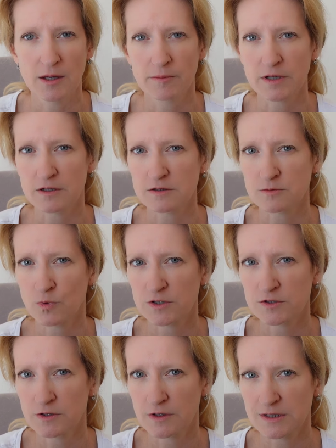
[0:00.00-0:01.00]
Because
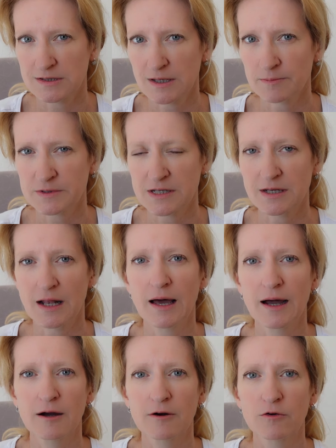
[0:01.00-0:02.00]
once you accept and
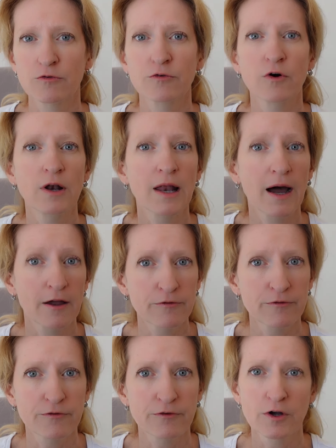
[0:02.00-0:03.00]
allow for
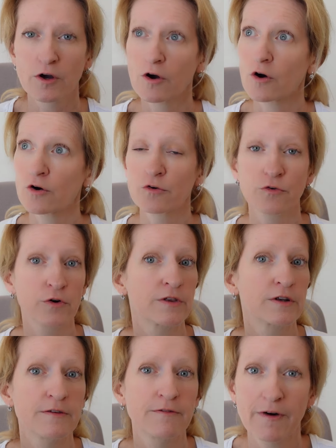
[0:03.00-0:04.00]
life or for
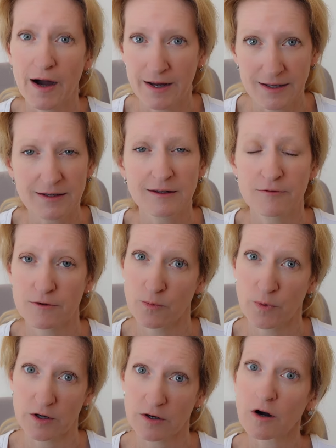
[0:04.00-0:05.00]
the divine, if you
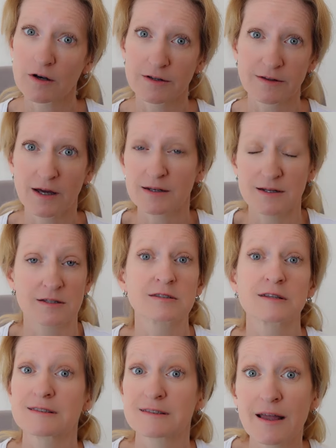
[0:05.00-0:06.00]
want to call it that, it's
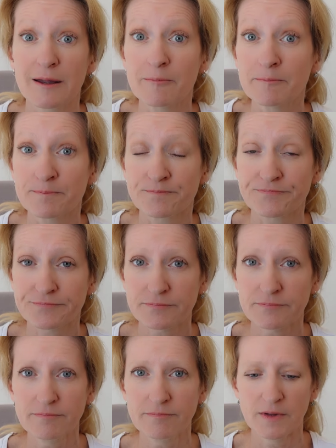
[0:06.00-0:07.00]
the same,
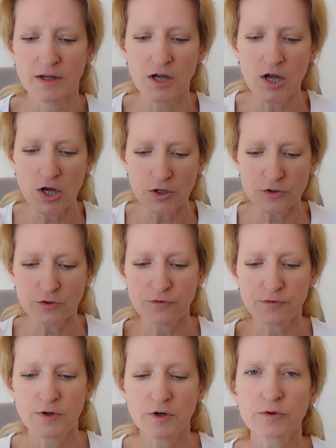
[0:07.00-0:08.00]
to
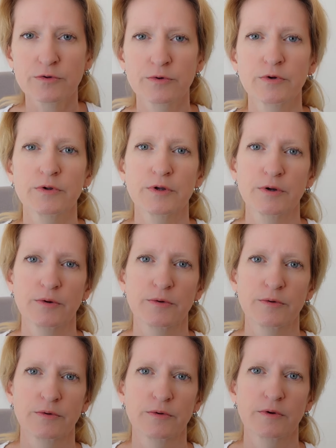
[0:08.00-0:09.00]
flow through you
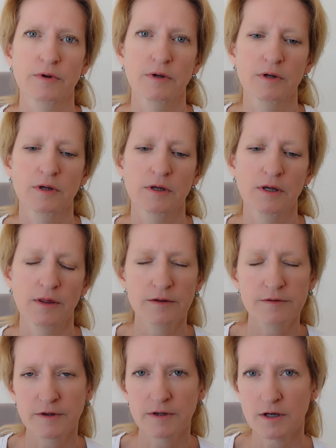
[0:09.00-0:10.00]
in
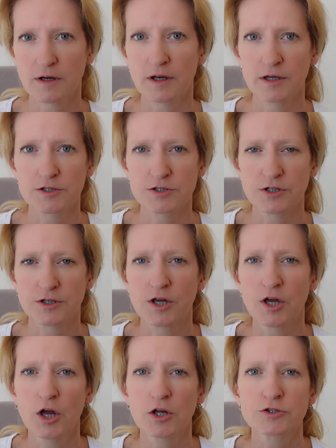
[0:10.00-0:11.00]
this incarnation,
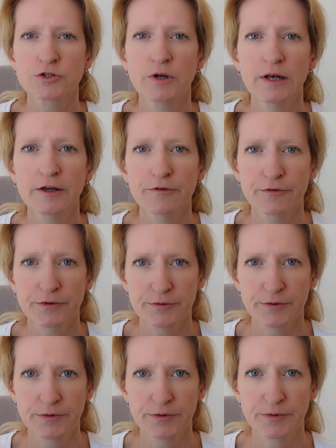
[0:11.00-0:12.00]
to live
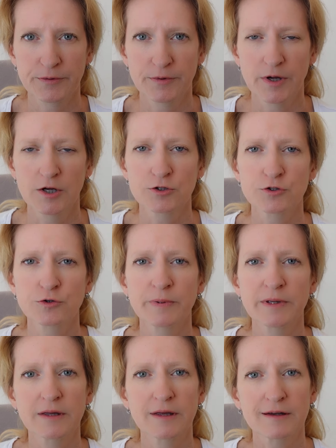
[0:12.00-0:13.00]
through you, to
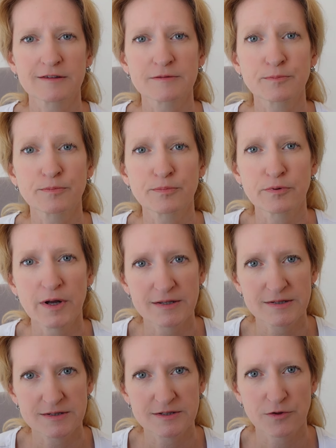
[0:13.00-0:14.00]
be
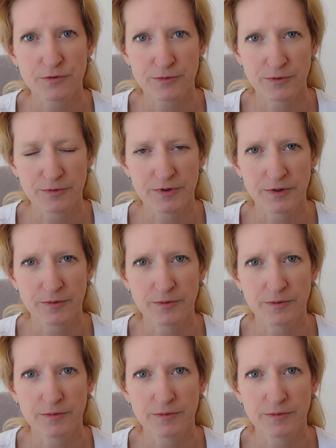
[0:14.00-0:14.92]
expressed through you.